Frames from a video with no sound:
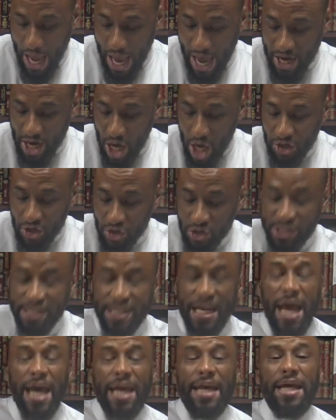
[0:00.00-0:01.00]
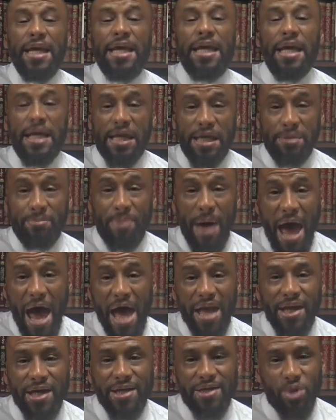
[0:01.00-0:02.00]
and understanding
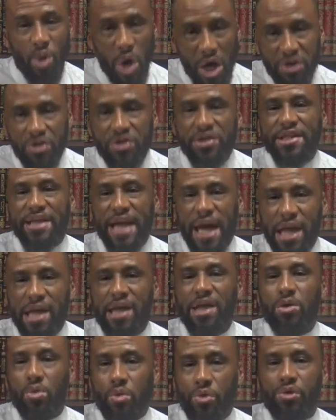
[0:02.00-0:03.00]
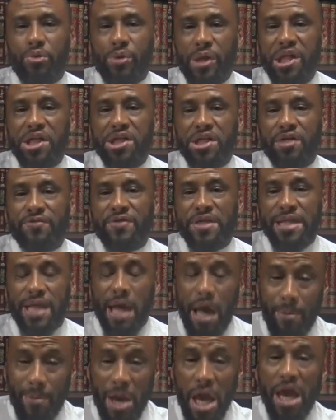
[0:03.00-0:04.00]
ibadah. So understanding the religion of
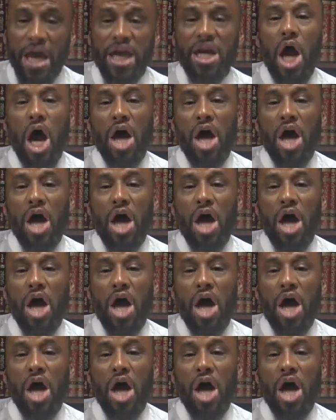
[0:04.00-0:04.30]
Islam and